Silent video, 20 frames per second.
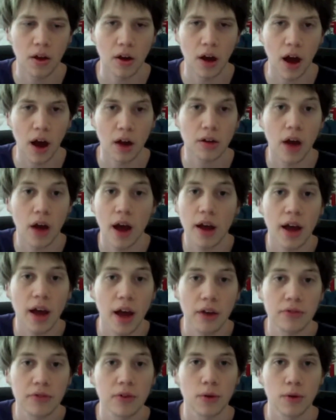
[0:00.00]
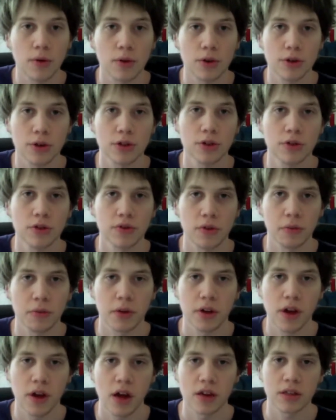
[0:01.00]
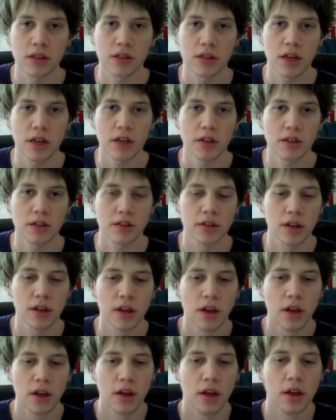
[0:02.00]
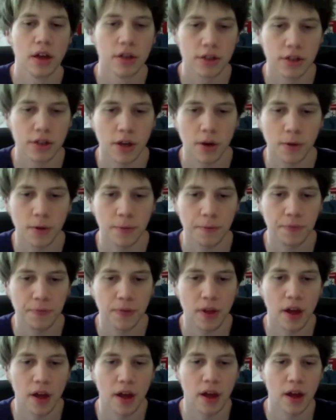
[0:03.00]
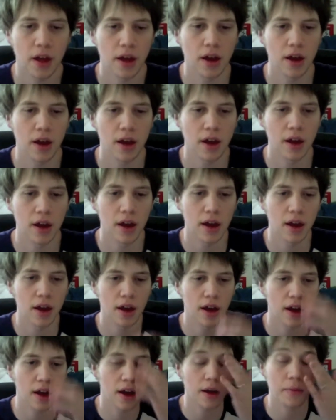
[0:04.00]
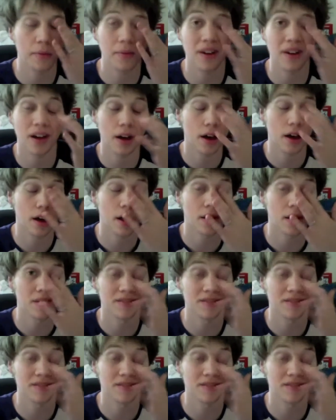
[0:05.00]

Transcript: I have to order shoes from the United States. So I'm I